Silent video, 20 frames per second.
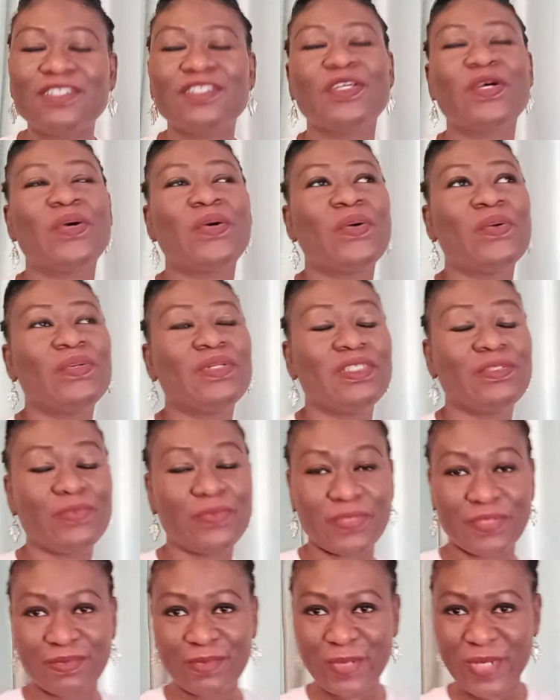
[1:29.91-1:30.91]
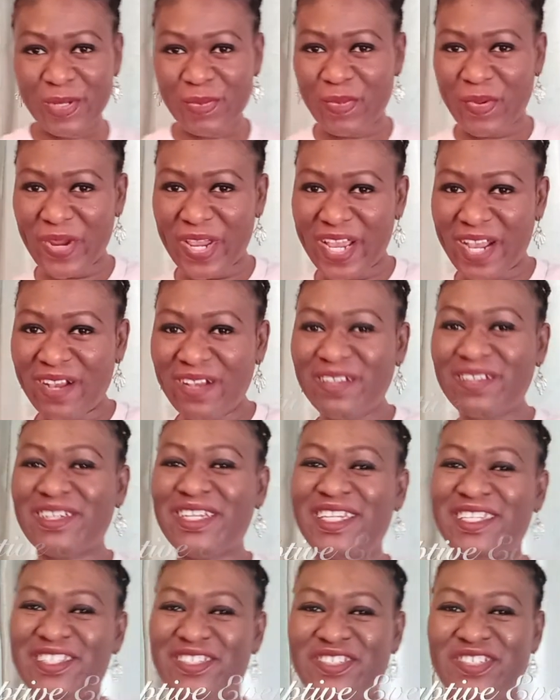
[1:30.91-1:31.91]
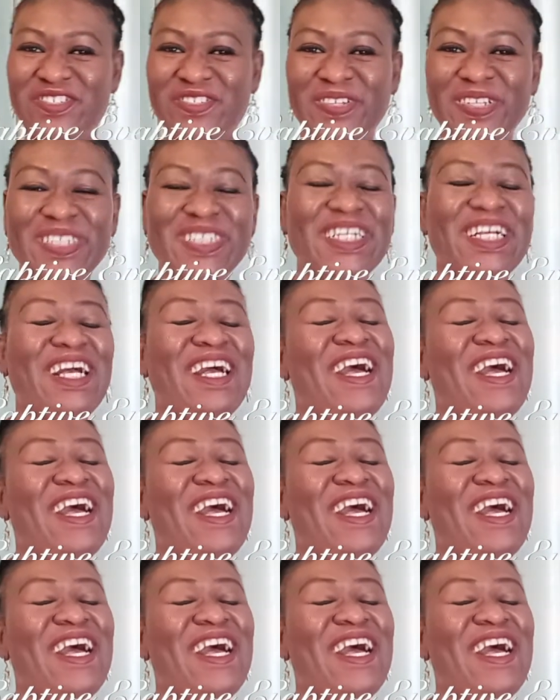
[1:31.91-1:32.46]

So quick prayer as usual.